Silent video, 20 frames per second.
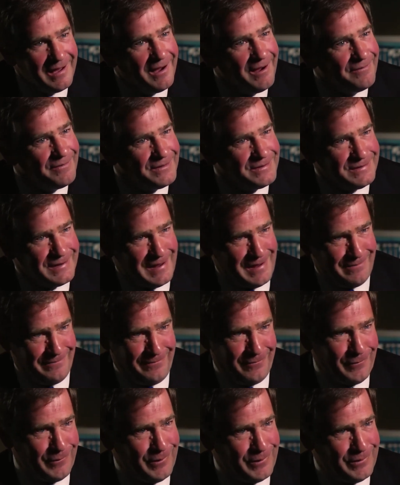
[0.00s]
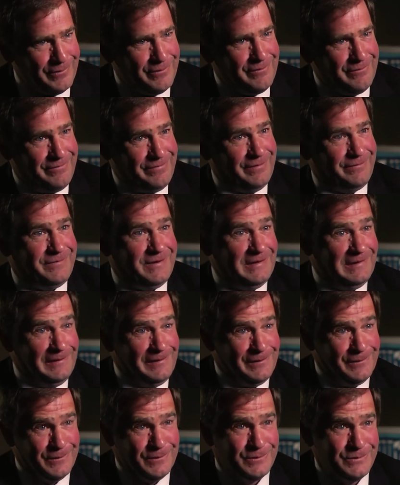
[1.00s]
Of the top 450
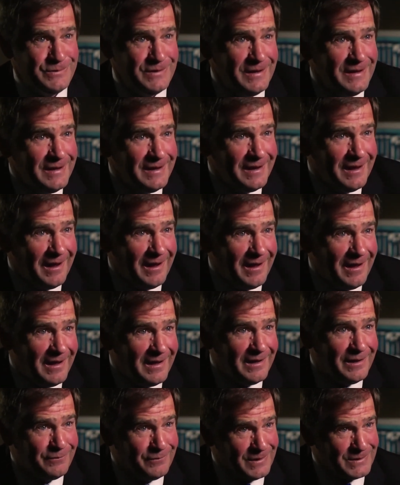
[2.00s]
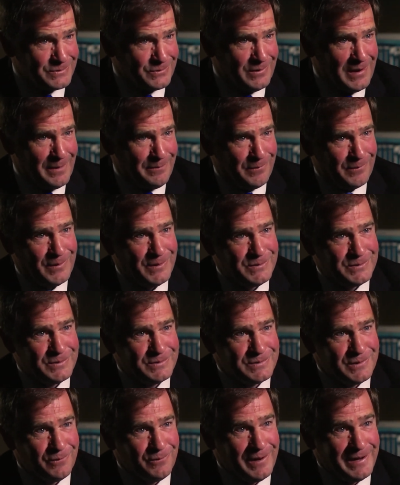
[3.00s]
leaders in restaurant
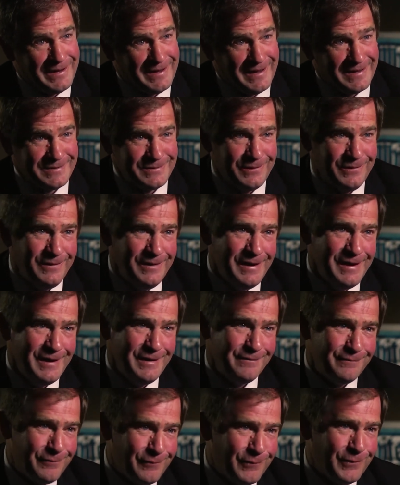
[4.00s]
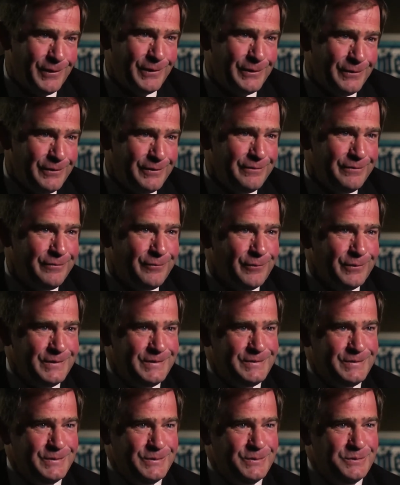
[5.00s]
operations at White Castle,
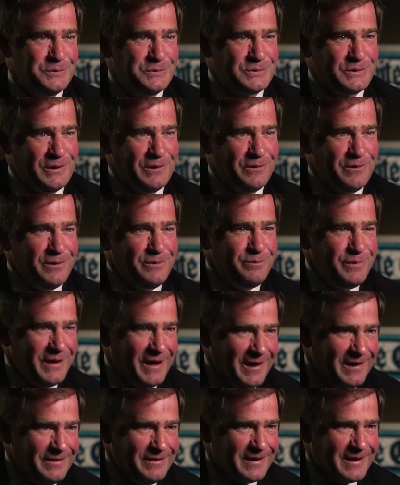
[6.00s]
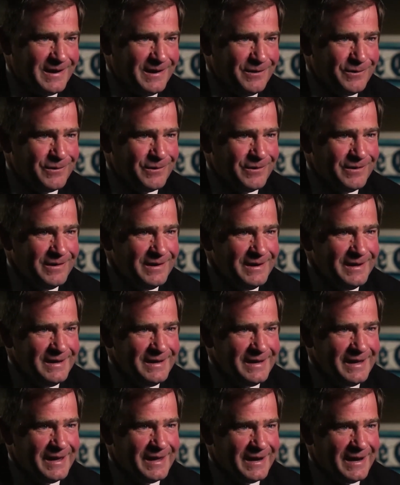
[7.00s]
442 started behind the counter
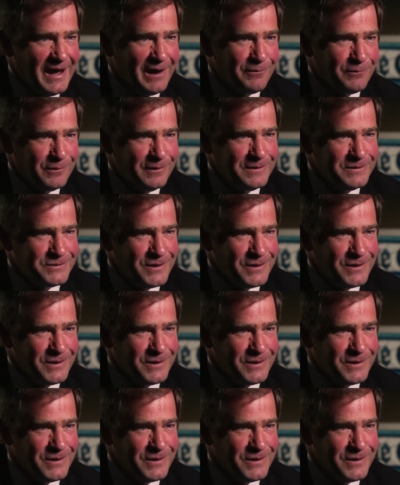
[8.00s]
and an hourly